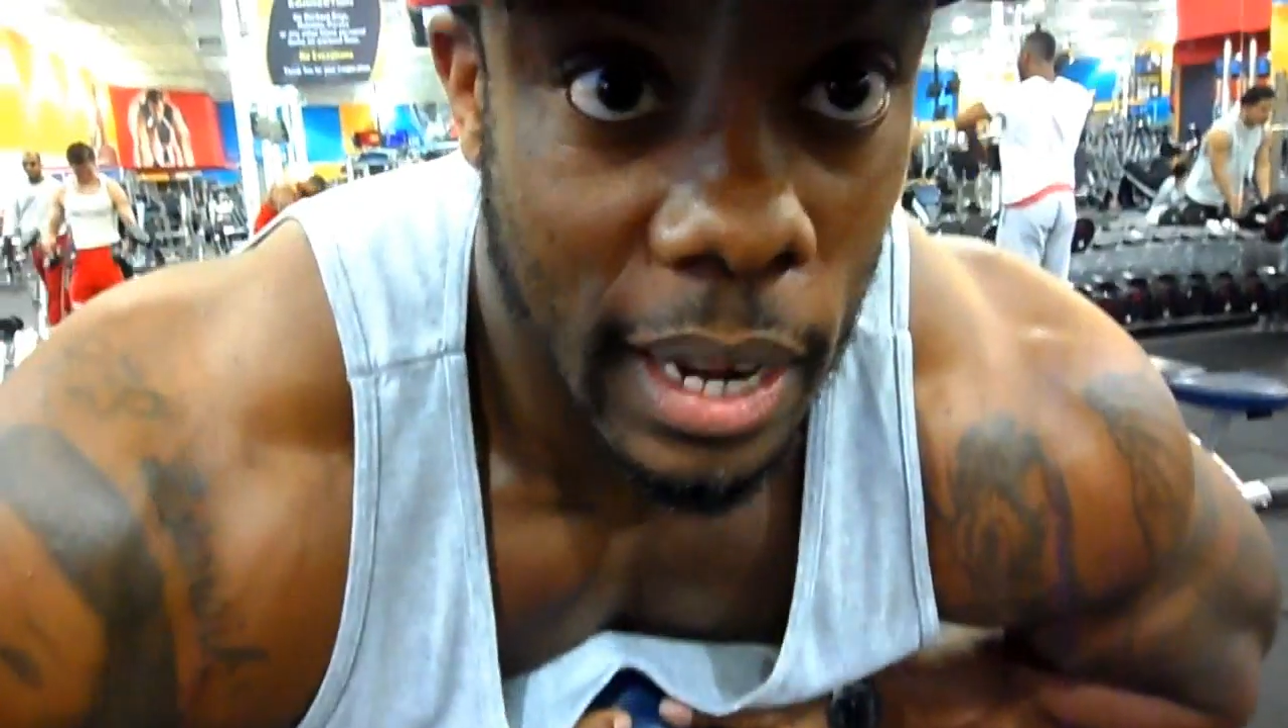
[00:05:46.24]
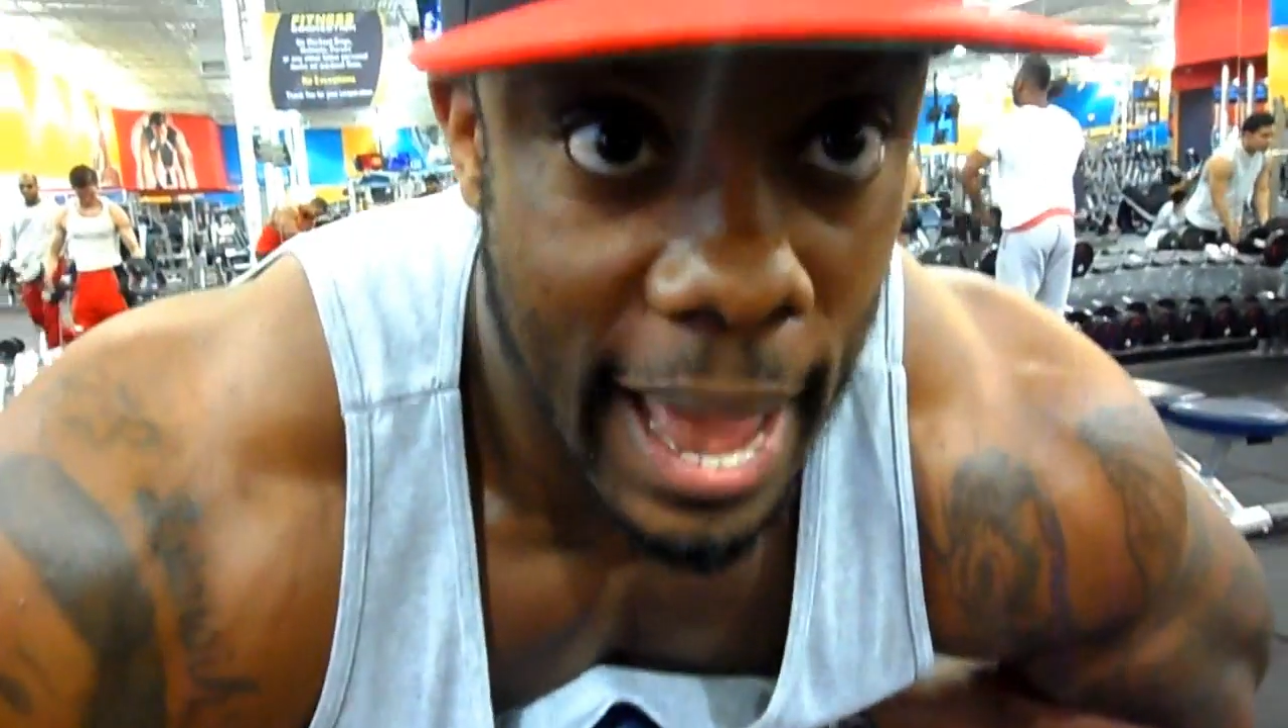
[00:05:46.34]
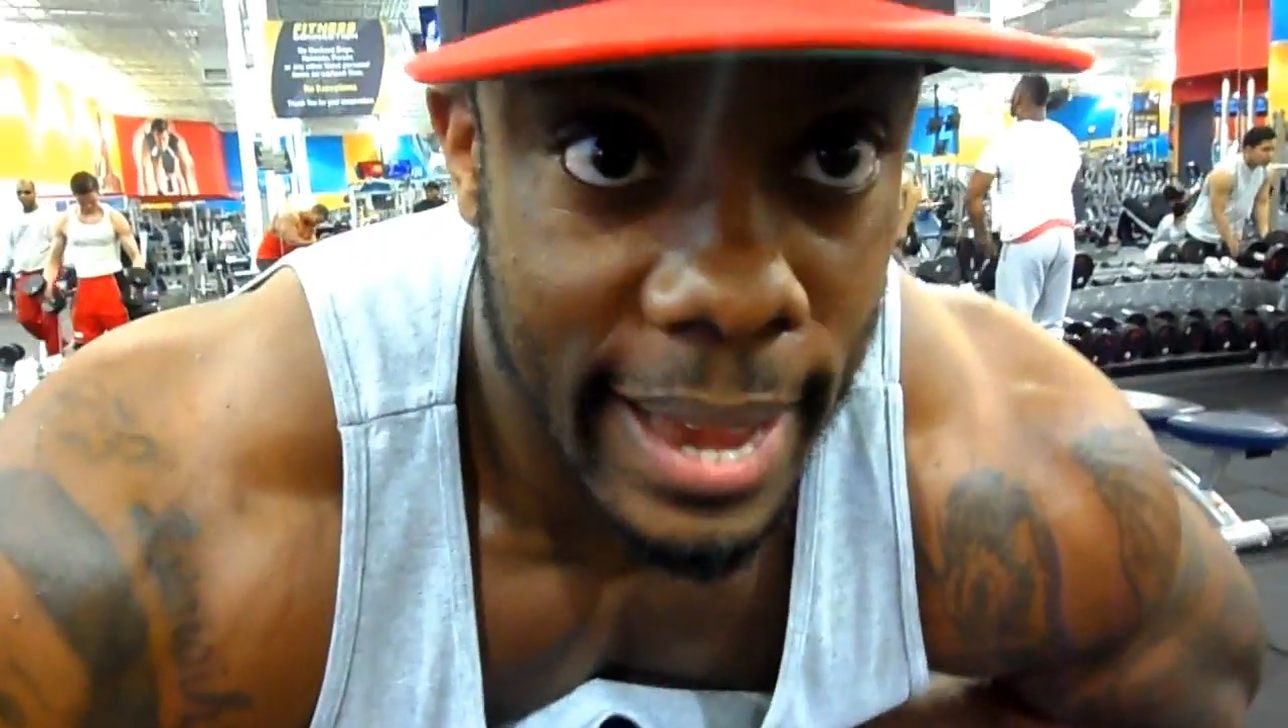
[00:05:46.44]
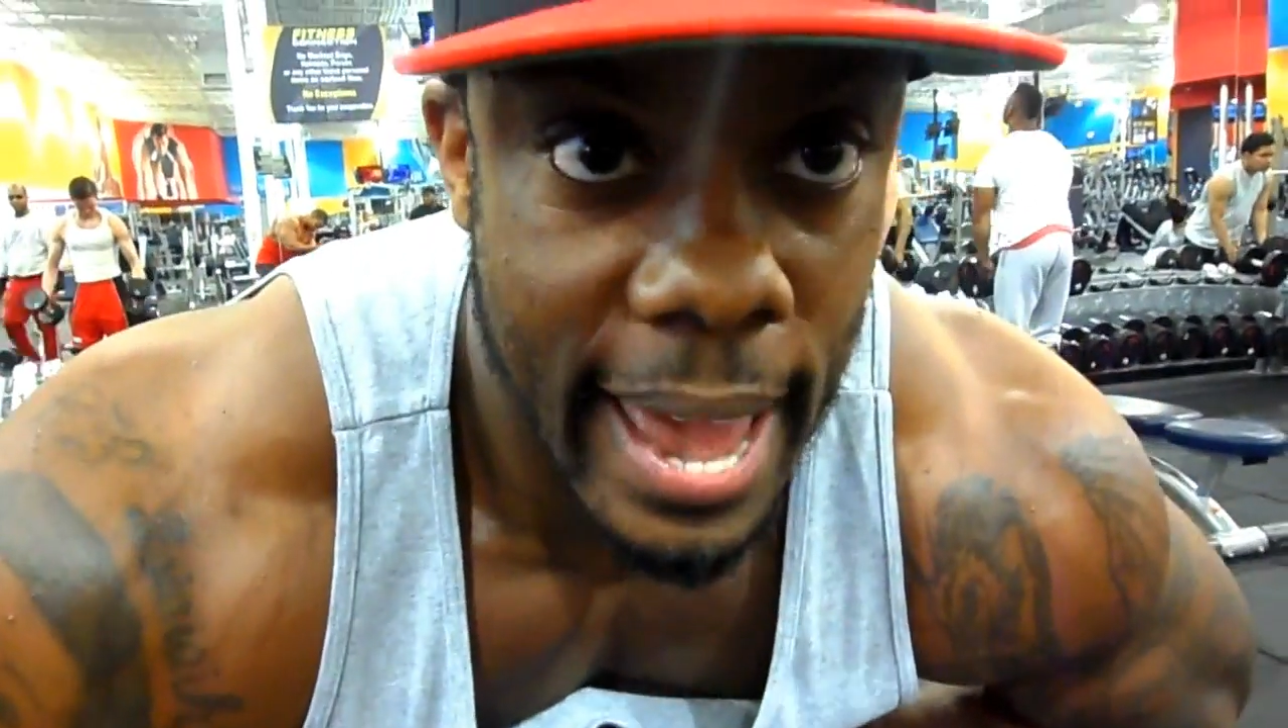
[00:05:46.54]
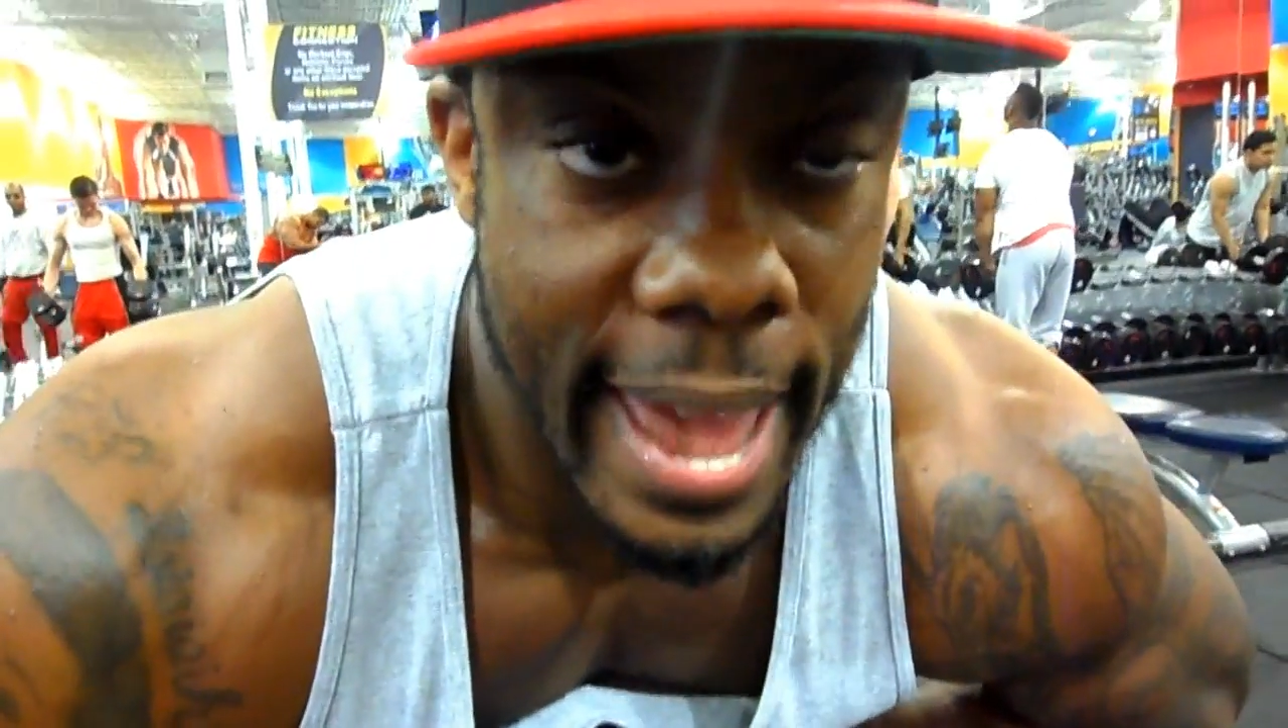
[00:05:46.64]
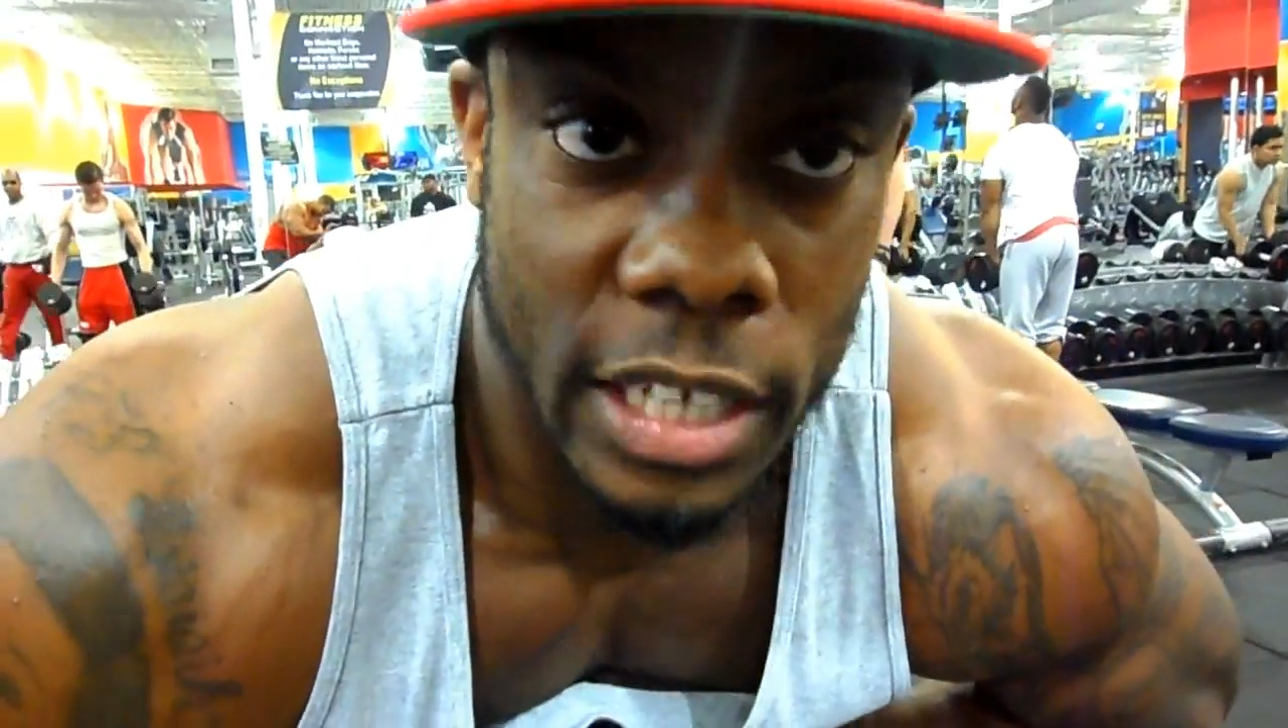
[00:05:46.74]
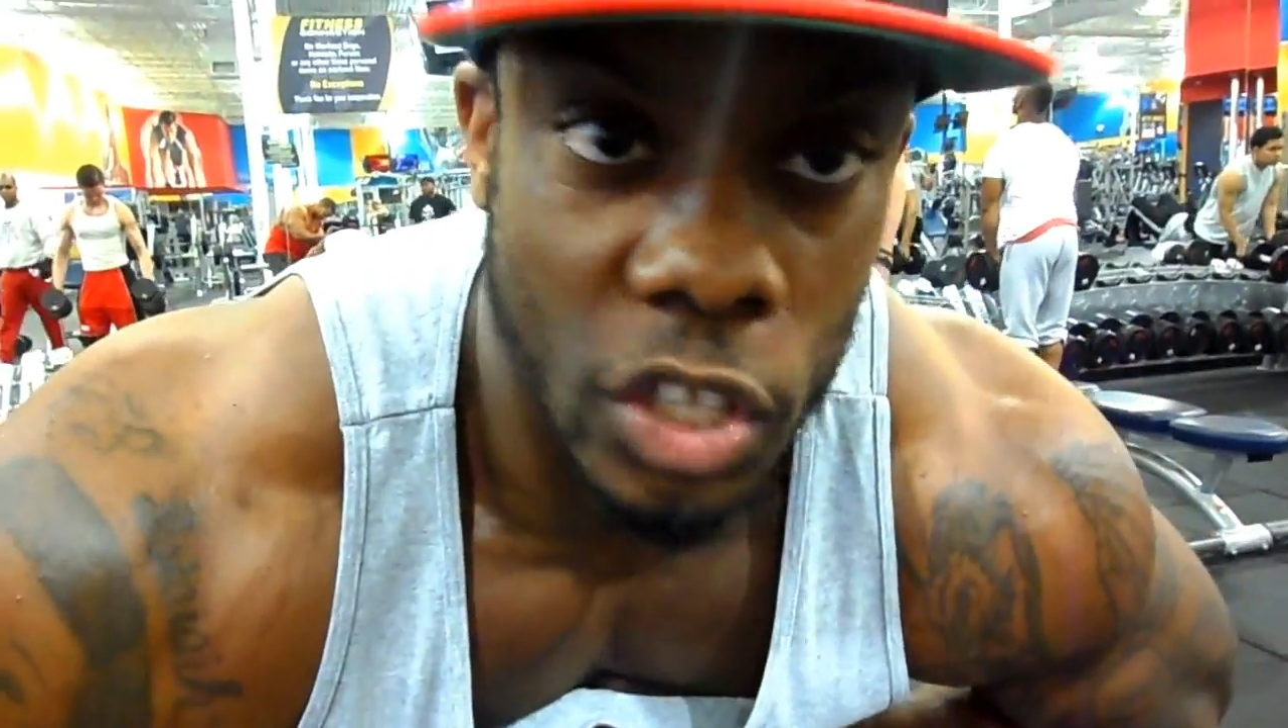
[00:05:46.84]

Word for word: like heck,